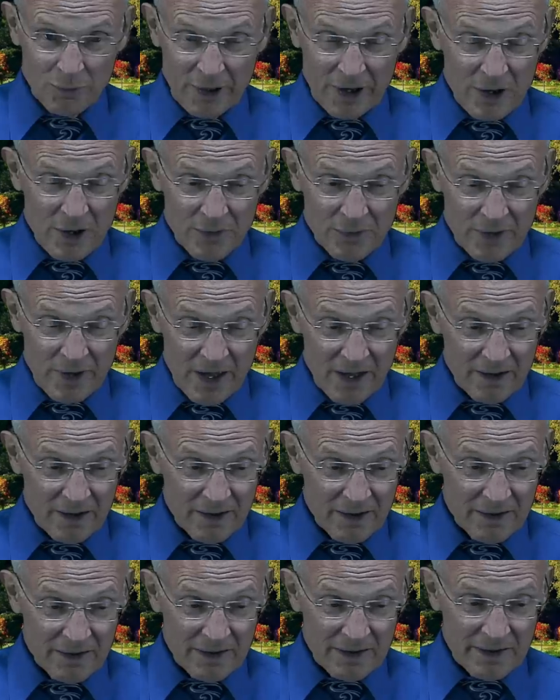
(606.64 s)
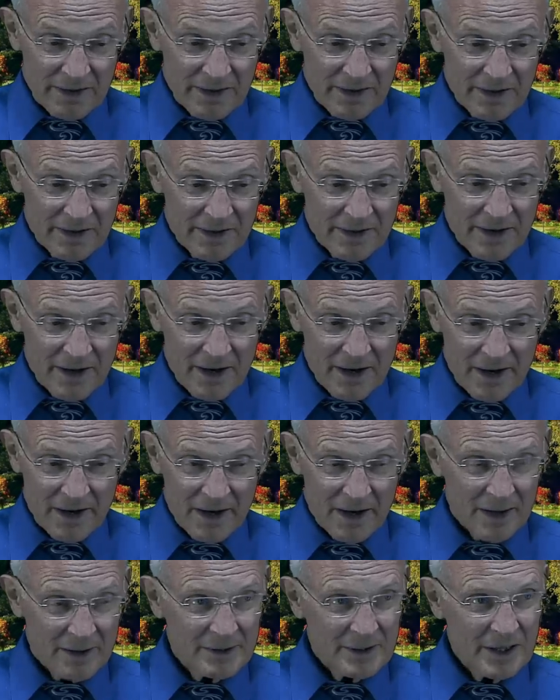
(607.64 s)
do you think?
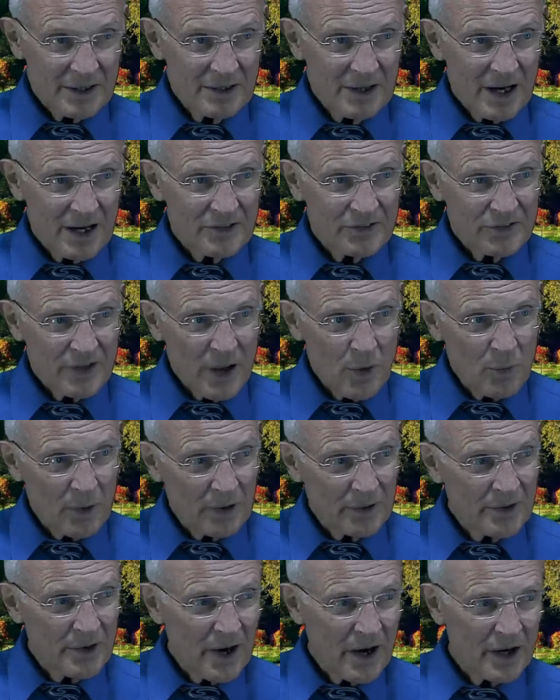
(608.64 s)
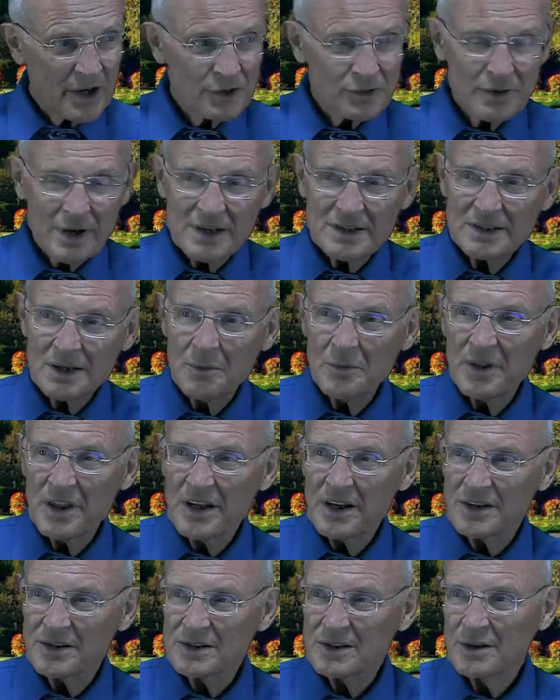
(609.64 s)
Uh, did God say, well, you ought to try some of
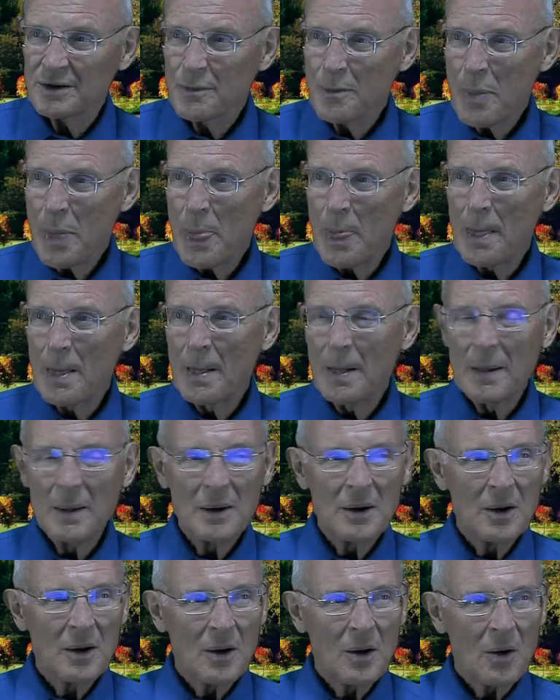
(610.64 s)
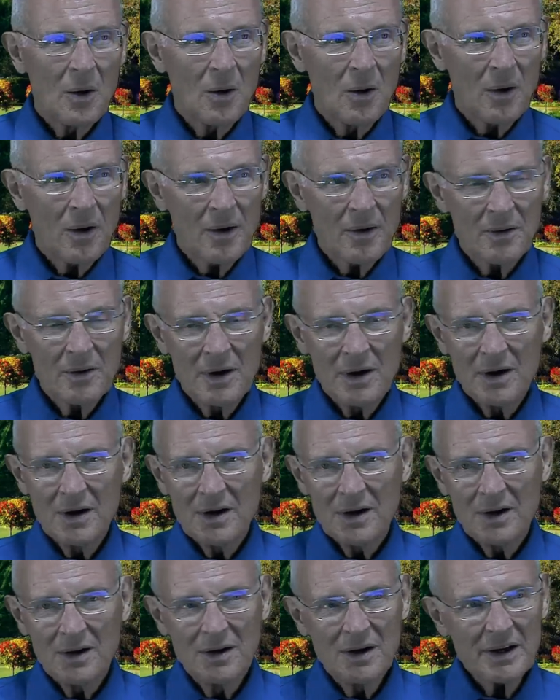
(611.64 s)
this? Or
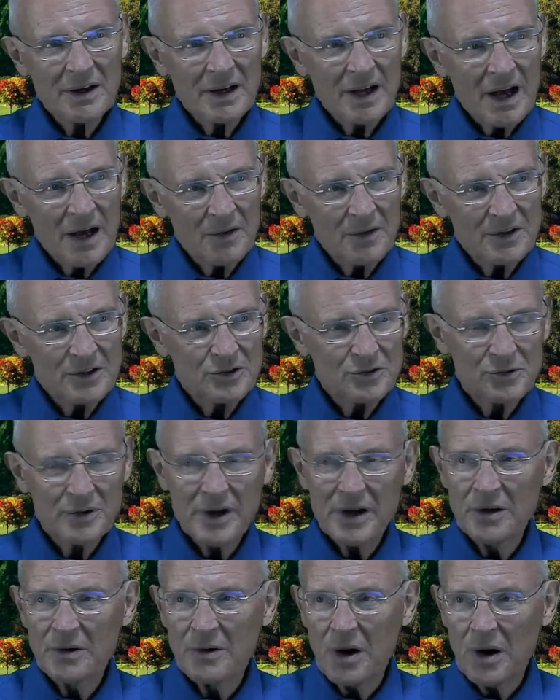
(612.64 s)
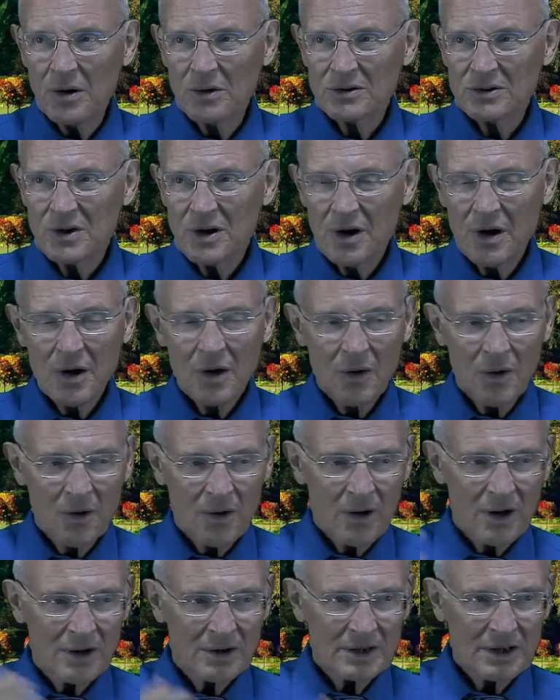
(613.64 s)
look at how this tree grows?
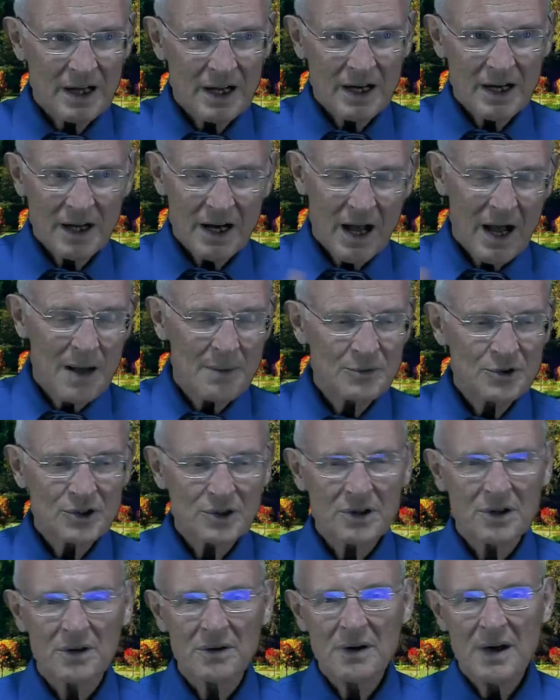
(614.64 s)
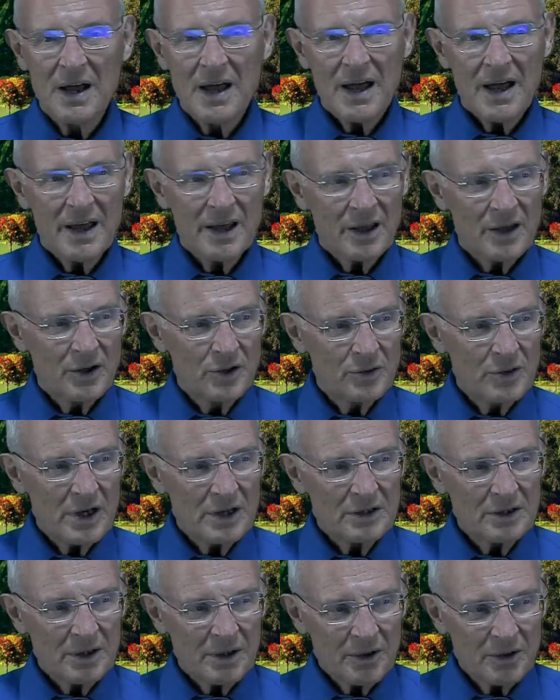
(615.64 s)
Or da da da. I'm sure you
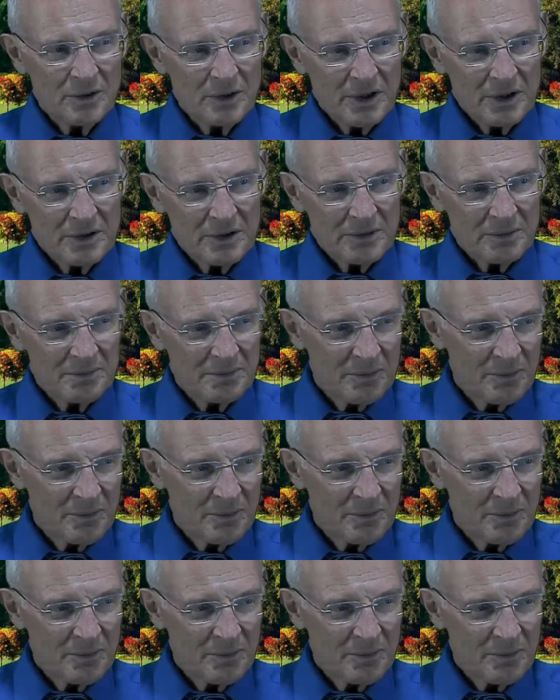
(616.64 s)
need to, you need to